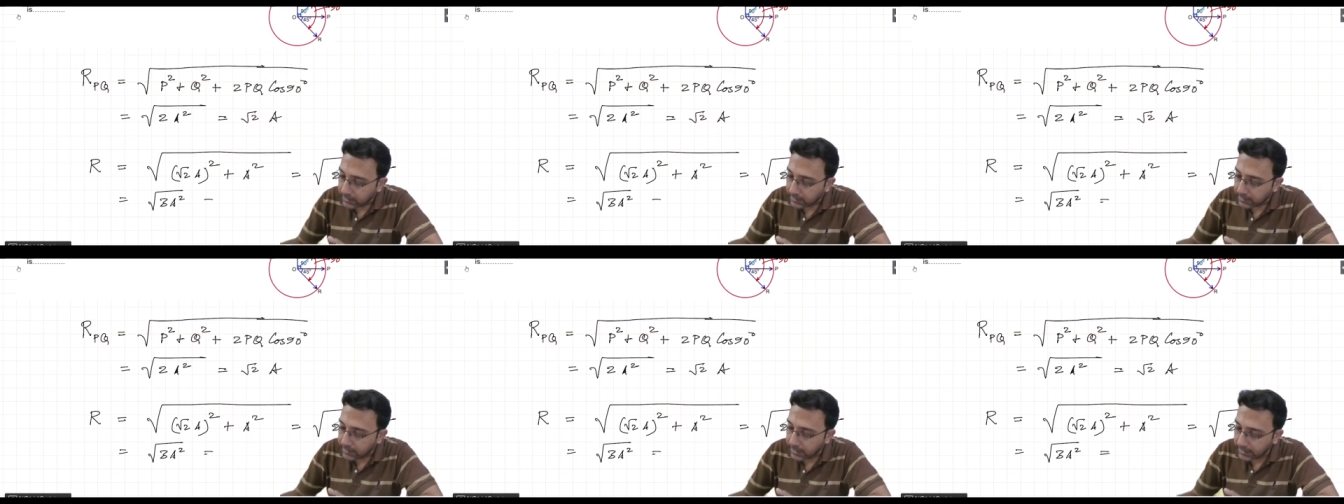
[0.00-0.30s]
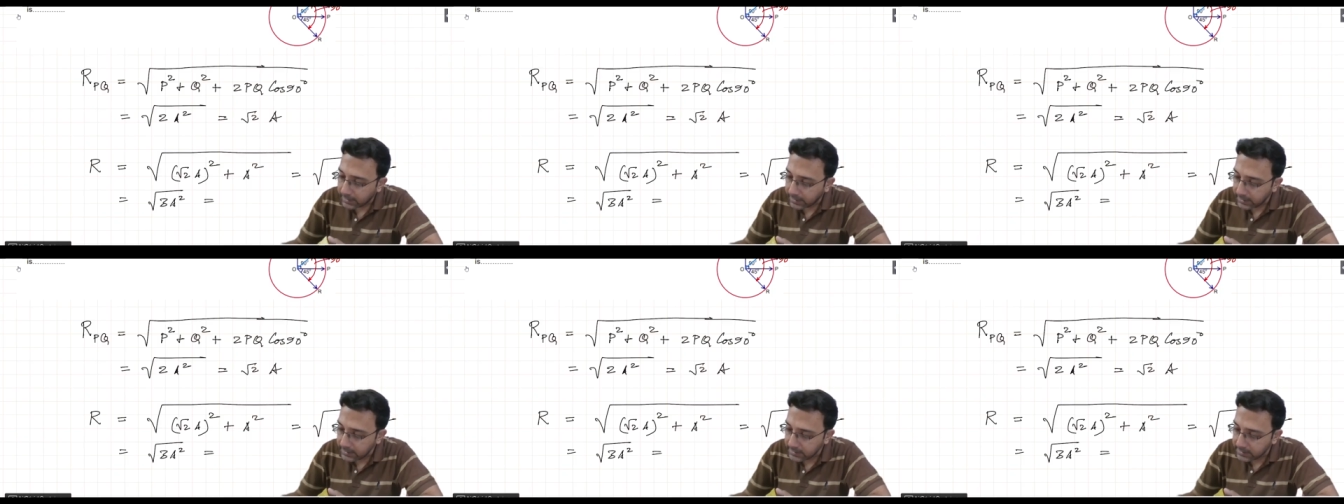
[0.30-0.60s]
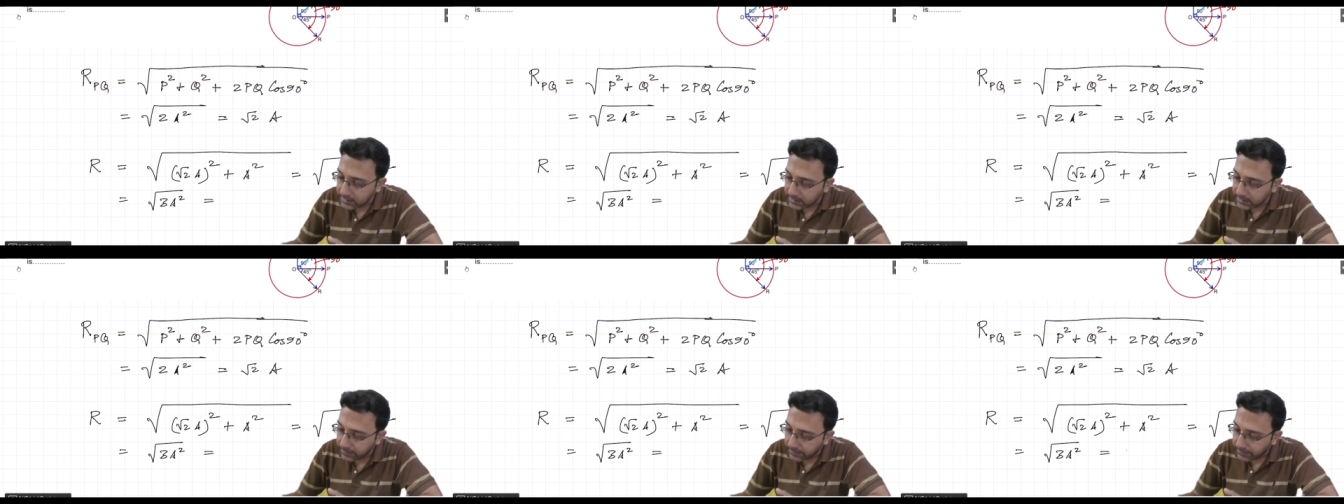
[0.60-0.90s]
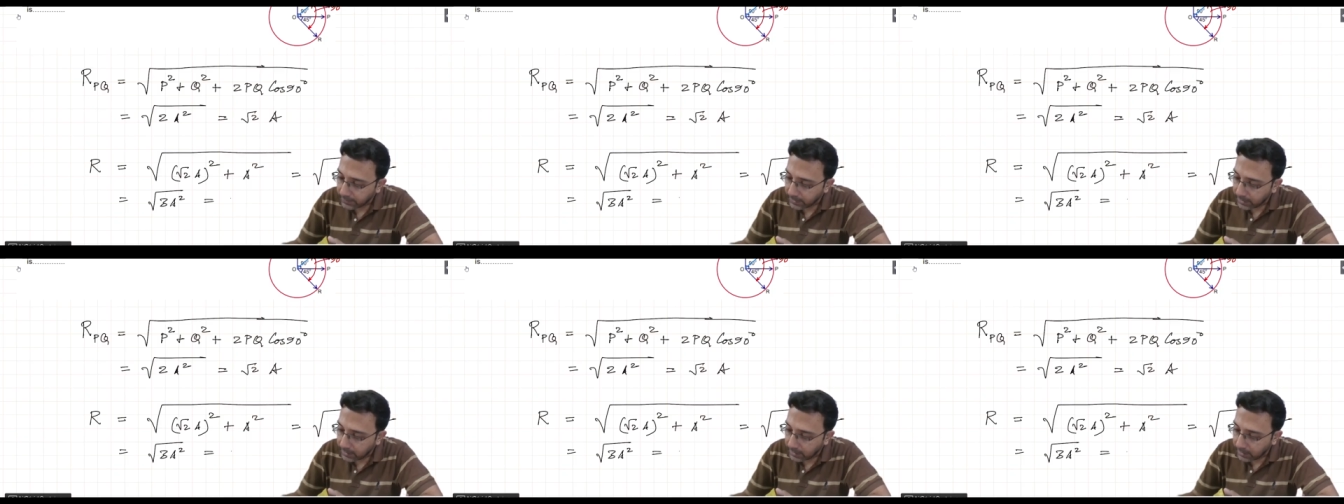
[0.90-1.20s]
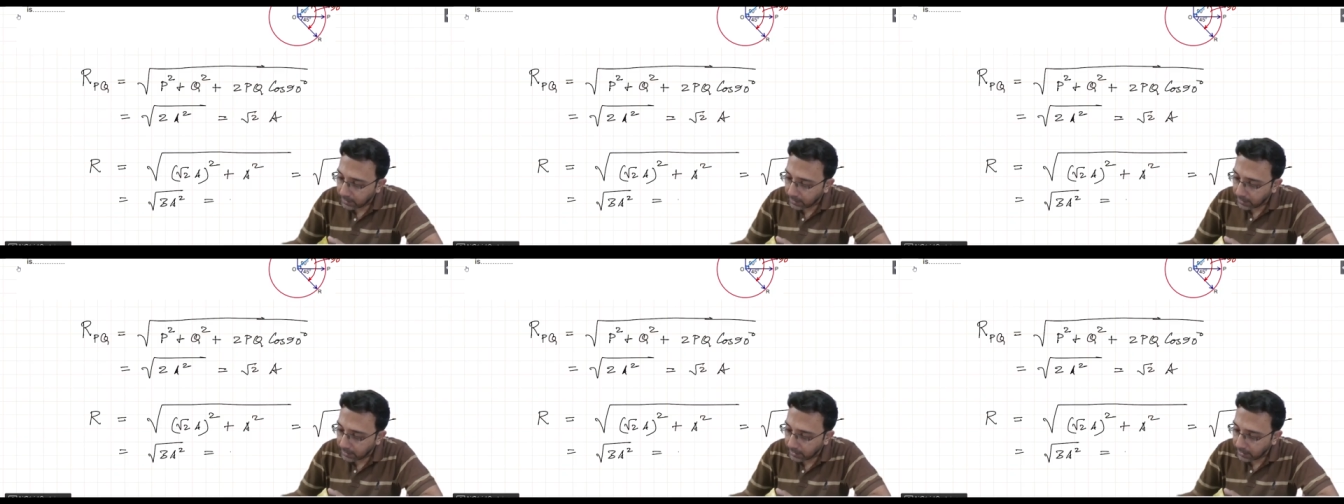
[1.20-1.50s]
that is
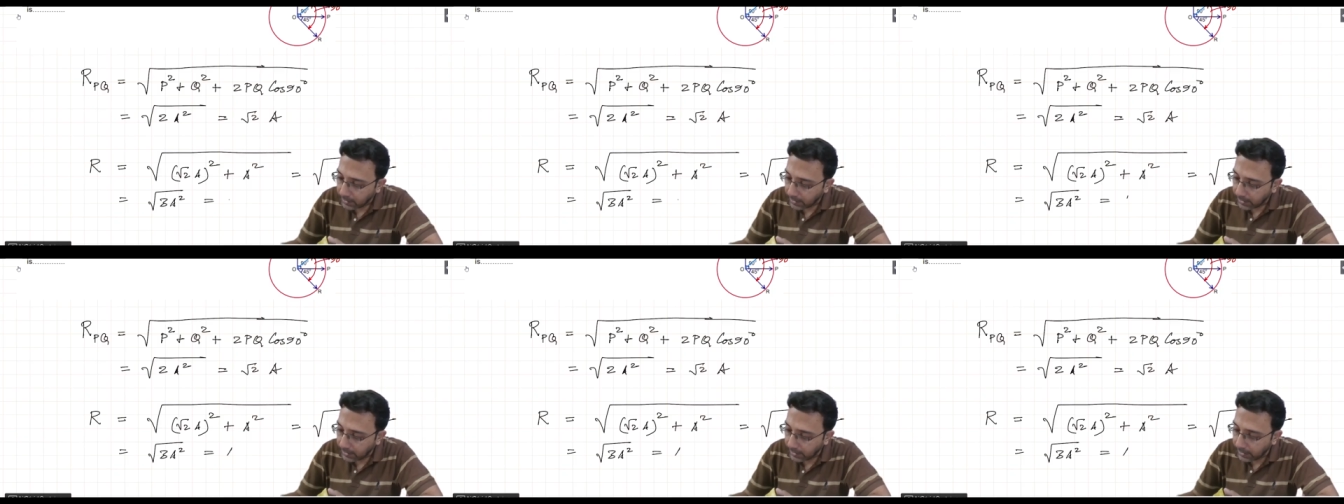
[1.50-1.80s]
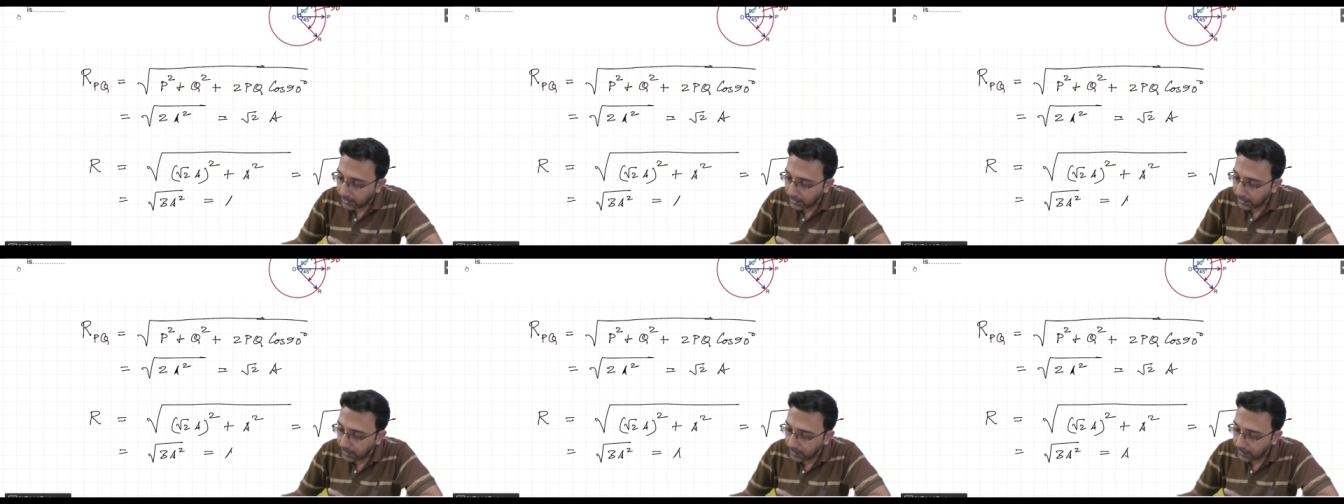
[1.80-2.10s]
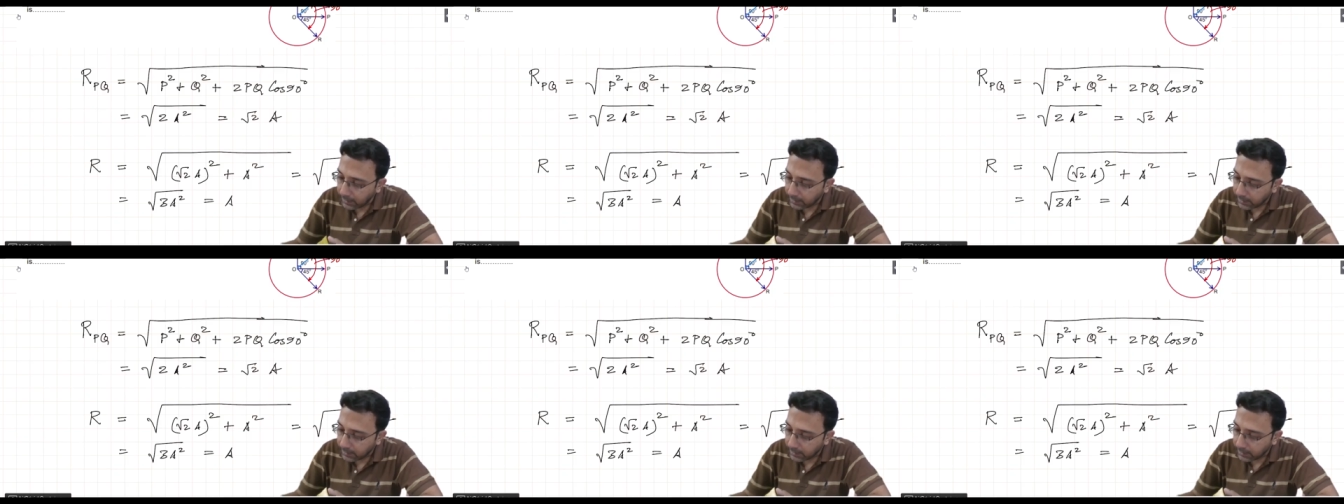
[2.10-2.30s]
A